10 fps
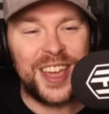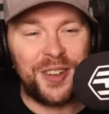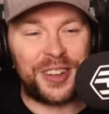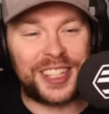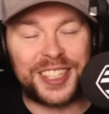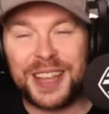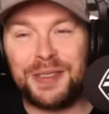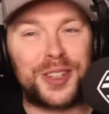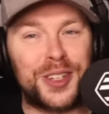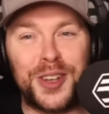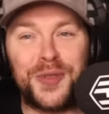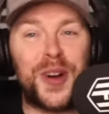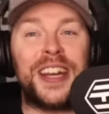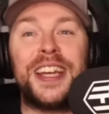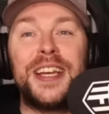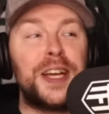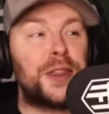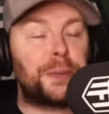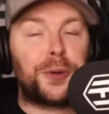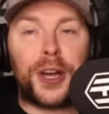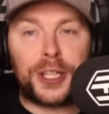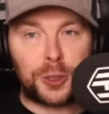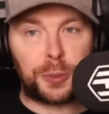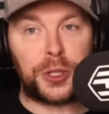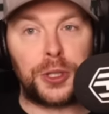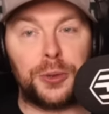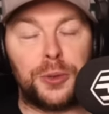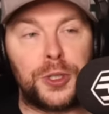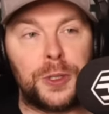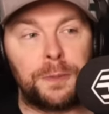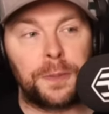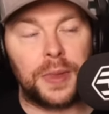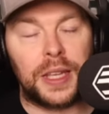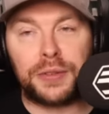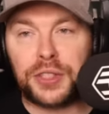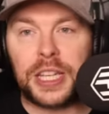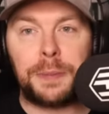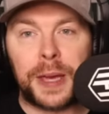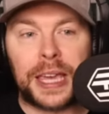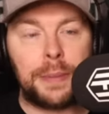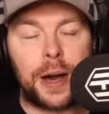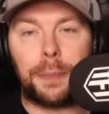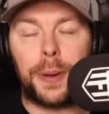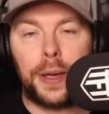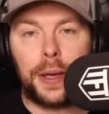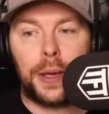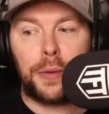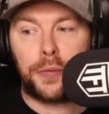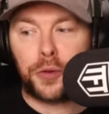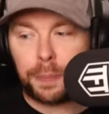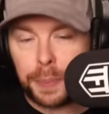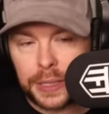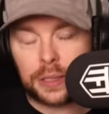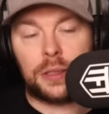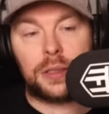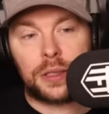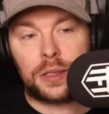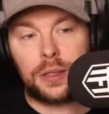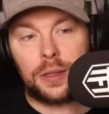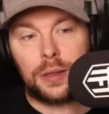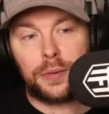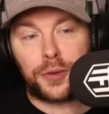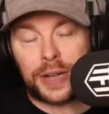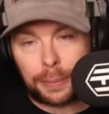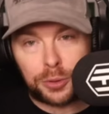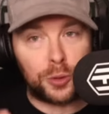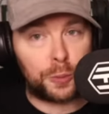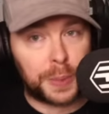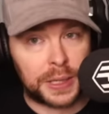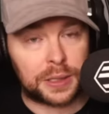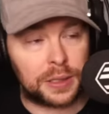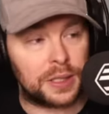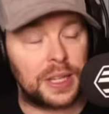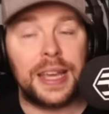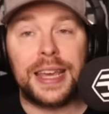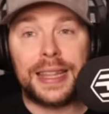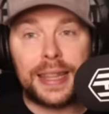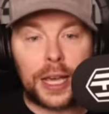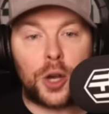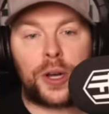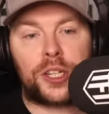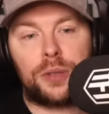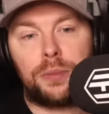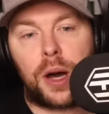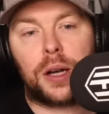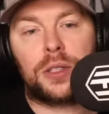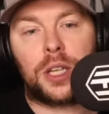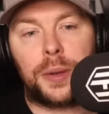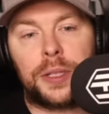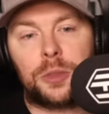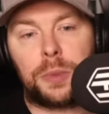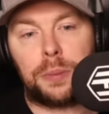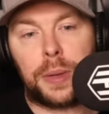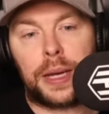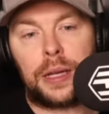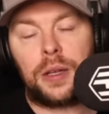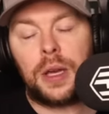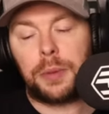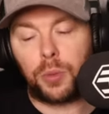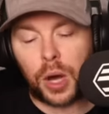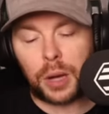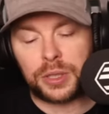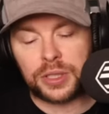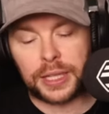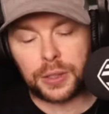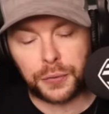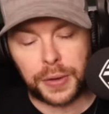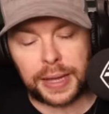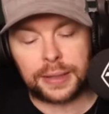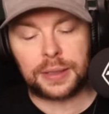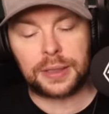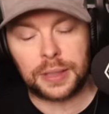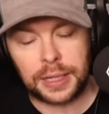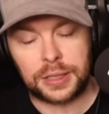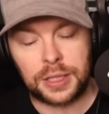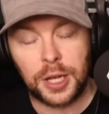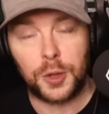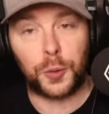with a team that shouldn't have won it. The price should be huge. And if City pick him up for a pittance, for an absolute pittance, then question marks are going to be made. But what I would say to fans is this: the